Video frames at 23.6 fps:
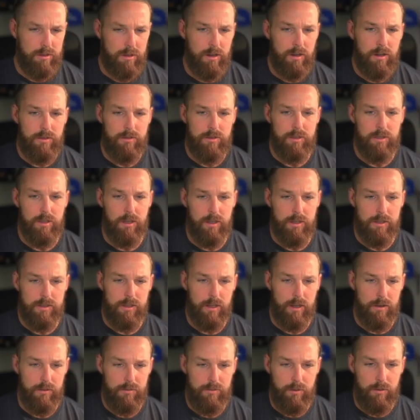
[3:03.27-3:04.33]
I never saw a
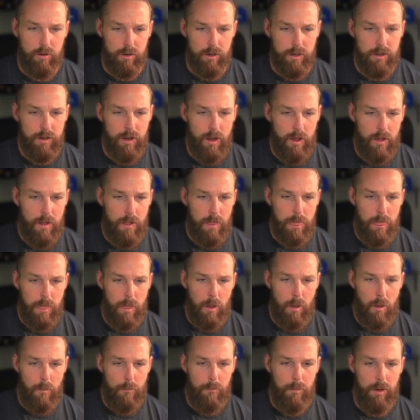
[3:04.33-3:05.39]
setting for it.
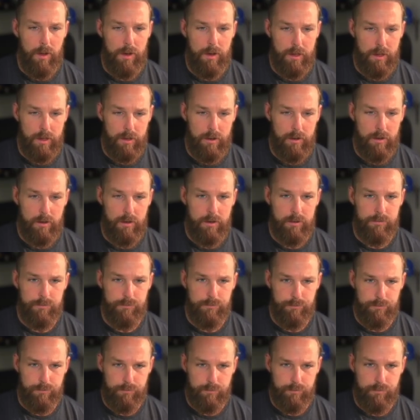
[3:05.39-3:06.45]
But here,
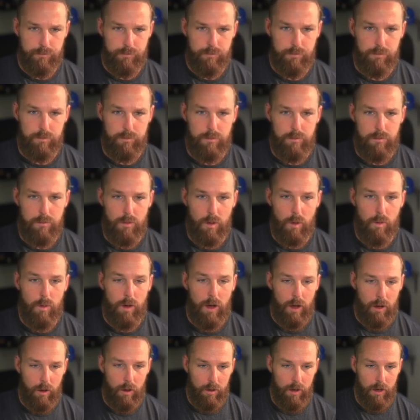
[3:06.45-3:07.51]

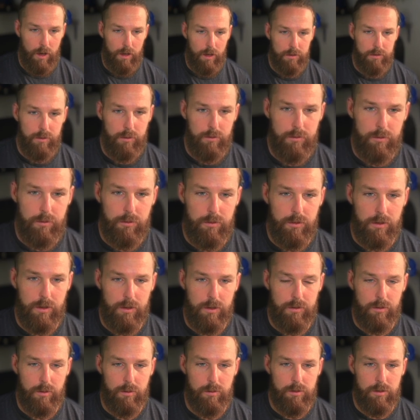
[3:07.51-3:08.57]
wow, okay, so it's using
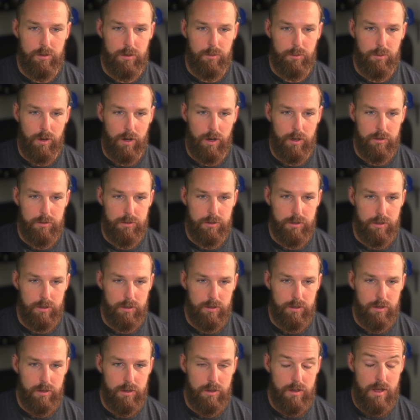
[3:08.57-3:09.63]
its own little browser.
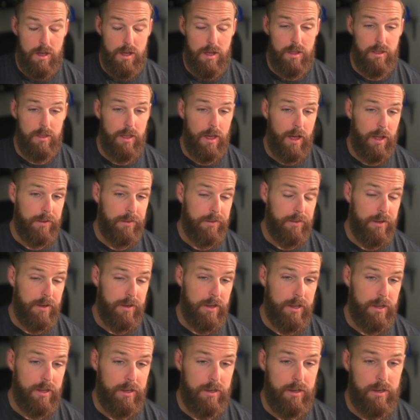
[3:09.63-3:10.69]
That's
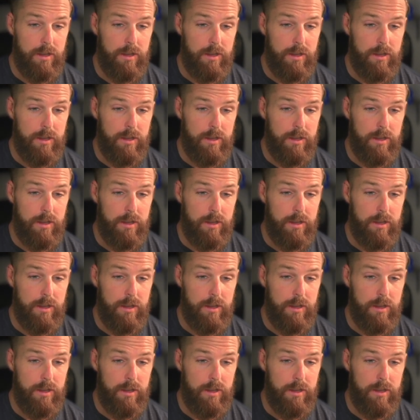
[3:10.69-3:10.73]
neat.